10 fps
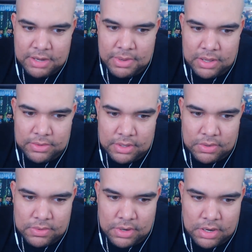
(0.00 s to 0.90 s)
about the
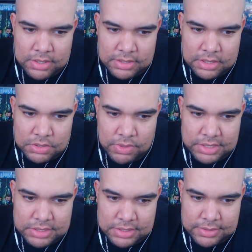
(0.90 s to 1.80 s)
whole narc
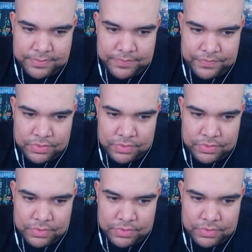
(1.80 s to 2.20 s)
situation.